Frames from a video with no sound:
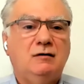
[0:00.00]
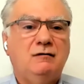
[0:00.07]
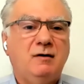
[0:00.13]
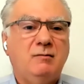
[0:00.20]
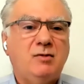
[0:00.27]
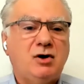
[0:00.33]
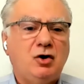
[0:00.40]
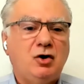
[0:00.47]
a
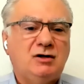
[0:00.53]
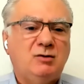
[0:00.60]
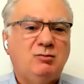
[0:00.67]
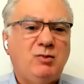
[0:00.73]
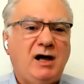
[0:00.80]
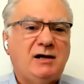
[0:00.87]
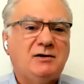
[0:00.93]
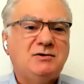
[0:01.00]
bloated
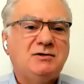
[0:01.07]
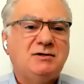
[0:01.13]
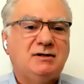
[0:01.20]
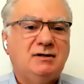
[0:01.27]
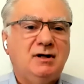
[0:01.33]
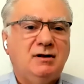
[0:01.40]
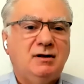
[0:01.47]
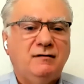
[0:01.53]
balance sheet
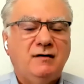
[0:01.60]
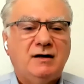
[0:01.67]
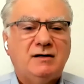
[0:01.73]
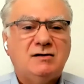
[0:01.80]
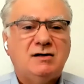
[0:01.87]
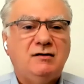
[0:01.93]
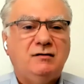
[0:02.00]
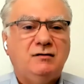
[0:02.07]
in the
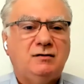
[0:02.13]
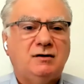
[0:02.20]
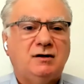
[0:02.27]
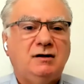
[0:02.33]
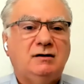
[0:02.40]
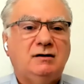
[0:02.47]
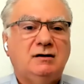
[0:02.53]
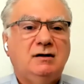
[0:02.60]
Fed's history.